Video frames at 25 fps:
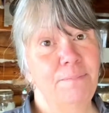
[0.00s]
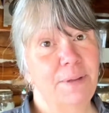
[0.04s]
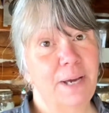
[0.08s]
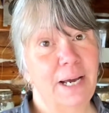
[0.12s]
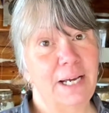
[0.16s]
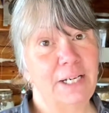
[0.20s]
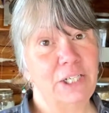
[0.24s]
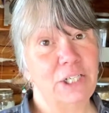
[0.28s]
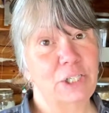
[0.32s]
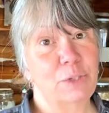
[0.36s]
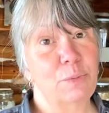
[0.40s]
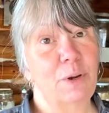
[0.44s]

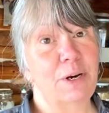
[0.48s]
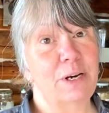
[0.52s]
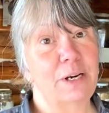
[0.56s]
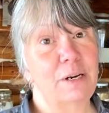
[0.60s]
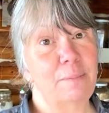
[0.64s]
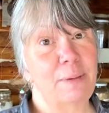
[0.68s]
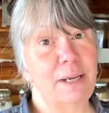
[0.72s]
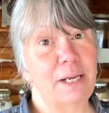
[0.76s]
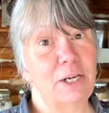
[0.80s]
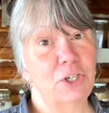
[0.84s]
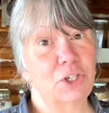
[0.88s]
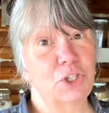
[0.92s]
I just wanted
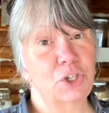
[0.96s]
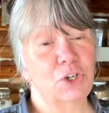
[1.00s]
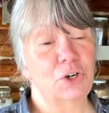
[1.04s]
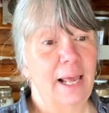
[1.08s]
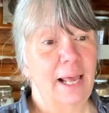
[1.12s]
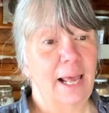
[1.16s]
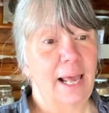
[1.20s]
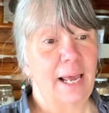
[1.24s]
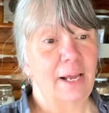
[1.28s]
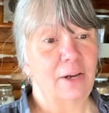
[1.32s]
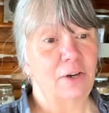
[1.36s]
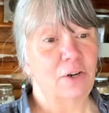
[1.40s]
to make sure
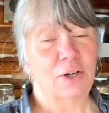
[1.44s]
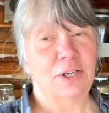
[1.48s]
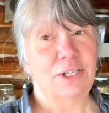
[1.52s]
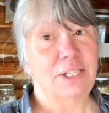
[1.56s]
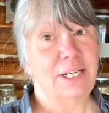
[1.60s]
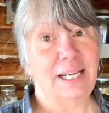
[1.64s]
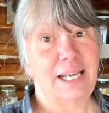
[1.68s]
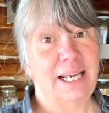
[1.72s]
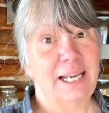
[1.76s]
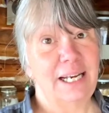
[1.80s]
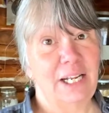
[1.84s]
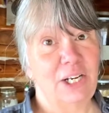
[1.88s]
and not
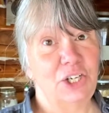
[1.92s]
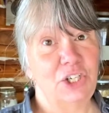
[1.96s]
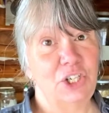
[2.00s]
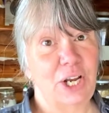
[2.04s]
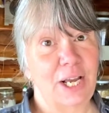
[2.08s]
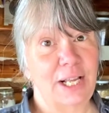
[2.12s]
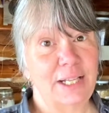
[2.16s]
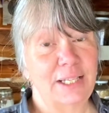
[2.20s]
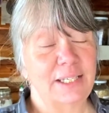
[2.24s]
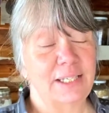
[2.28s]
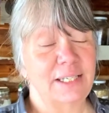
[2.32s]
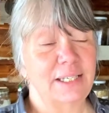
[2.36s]
take any
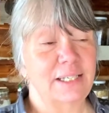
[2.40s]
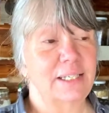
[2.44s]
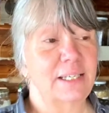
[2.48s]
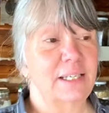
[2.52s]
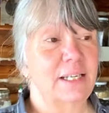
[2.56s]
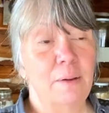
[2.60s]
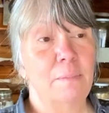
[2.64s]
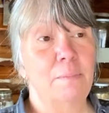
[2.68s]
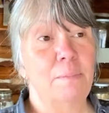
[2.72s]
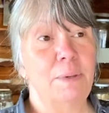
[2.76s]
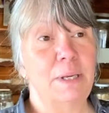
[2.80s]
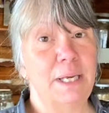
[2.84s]
chances.
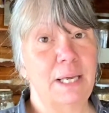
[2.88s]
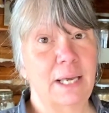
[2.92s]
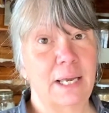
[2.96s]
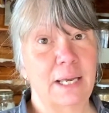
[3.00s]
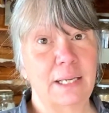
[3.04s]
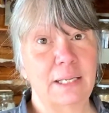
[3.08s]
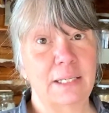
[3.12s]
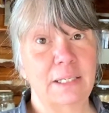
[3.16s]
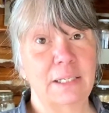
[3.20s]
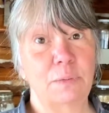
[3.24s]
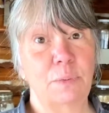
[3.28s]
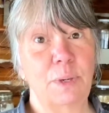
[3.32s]

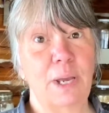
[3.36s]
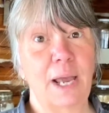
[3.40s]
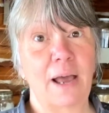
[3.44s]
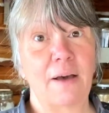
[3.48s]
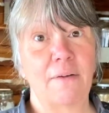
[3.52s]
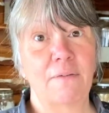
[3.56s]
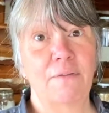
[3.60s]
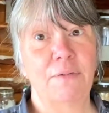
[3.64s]
Because we have